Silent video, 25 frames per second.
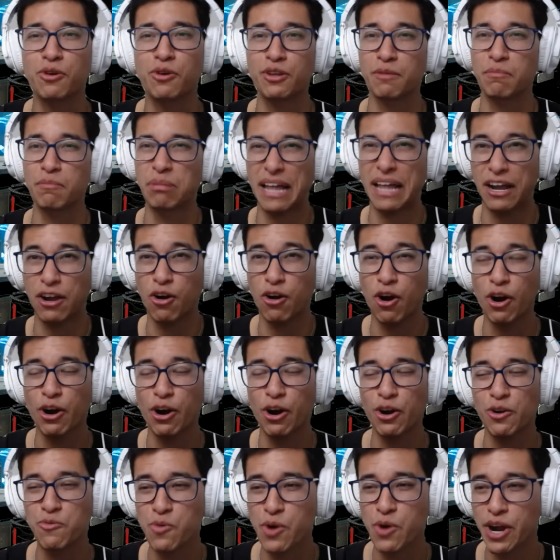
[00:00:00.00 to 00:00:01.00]
The black
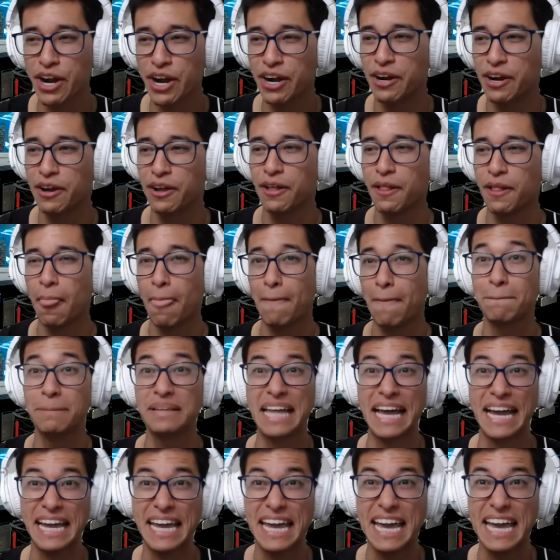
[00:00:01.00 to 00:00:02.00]
hardware,
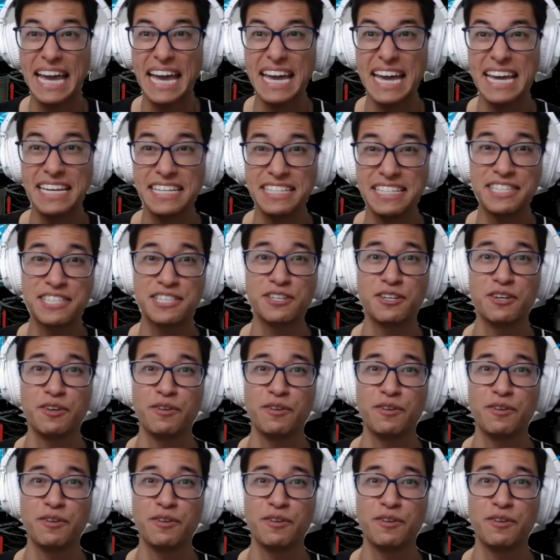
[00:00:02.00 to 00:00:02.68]
black heads,